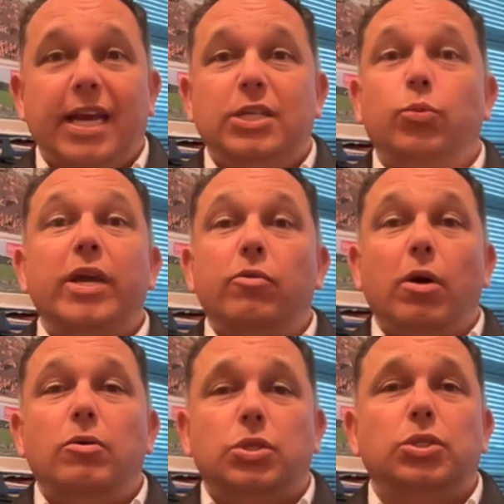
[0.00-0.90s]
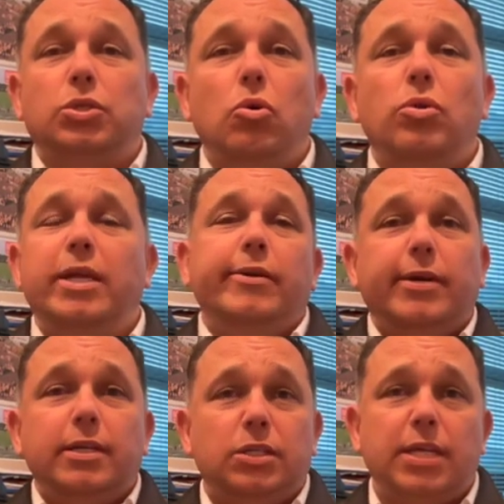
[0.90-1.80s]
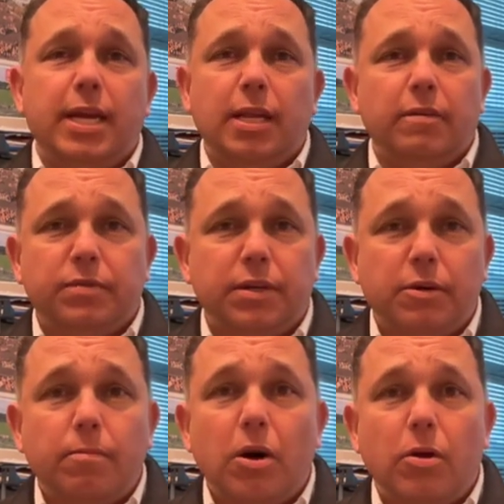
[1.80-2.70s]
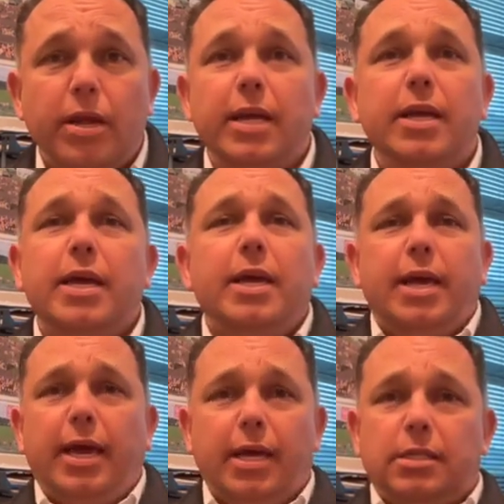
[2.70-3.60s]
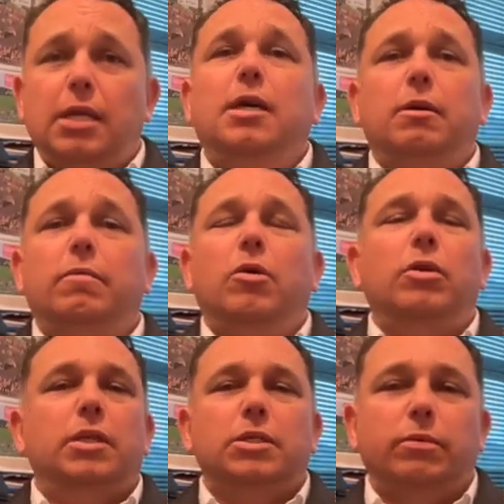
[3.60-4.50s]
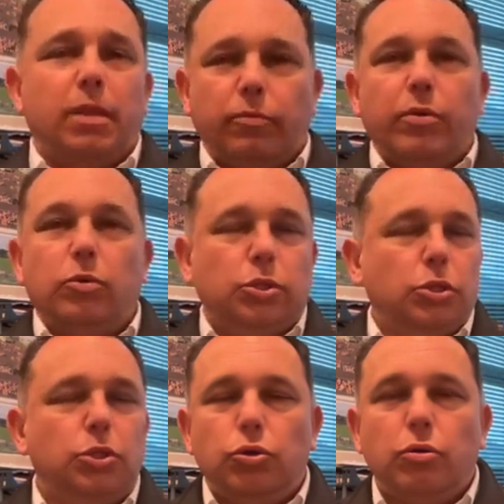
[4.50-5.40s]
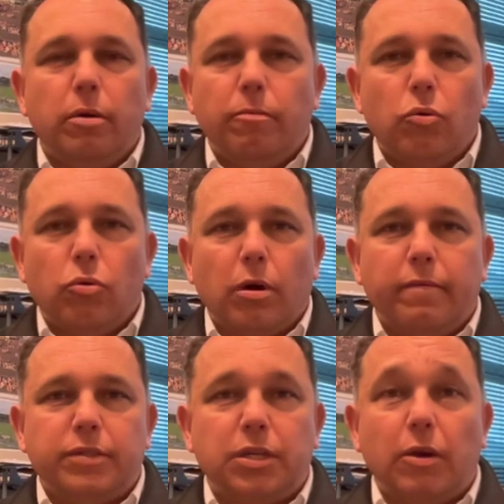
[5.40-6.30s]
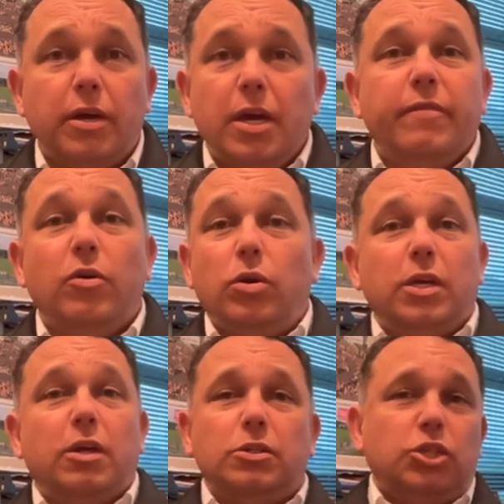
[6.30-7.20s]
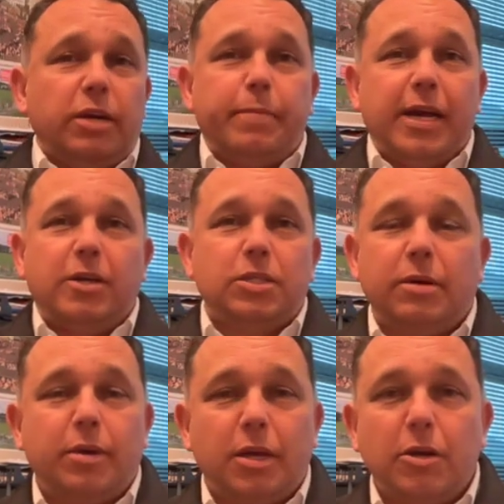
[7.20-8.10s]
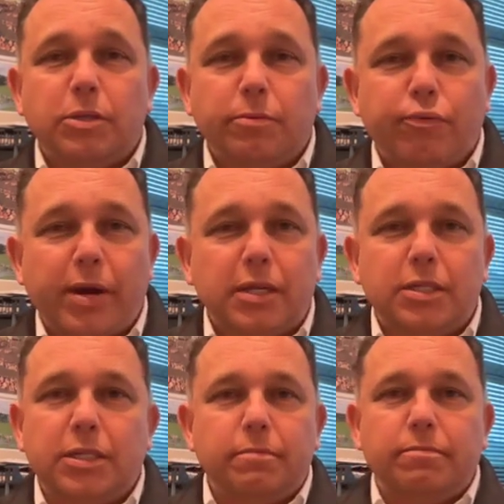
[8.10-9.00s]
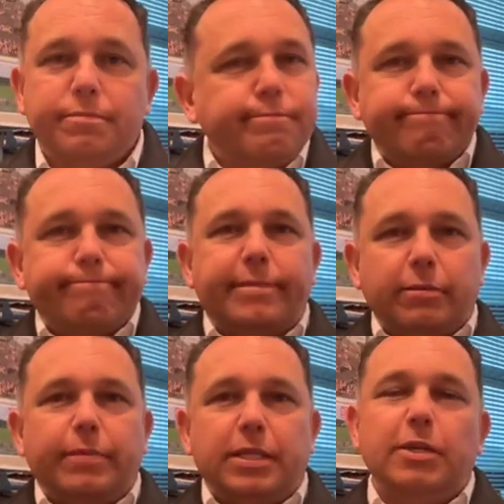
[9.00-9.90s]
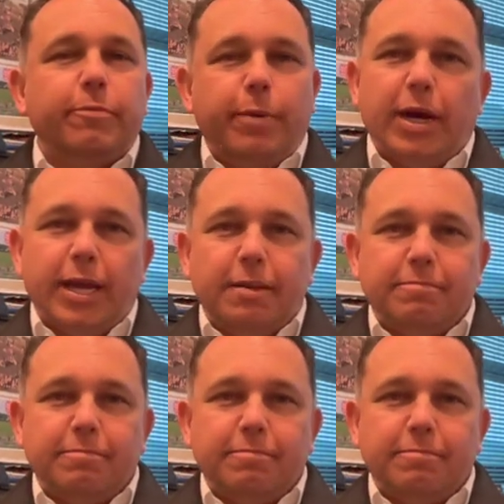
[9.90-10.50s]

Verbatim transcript: as we grow as a school and our understanding of Te Reo Māori and Tikanga Māori, that's something that we want to do more of. So if you want to go and check back on some of those and practice them, That'll be tino pai.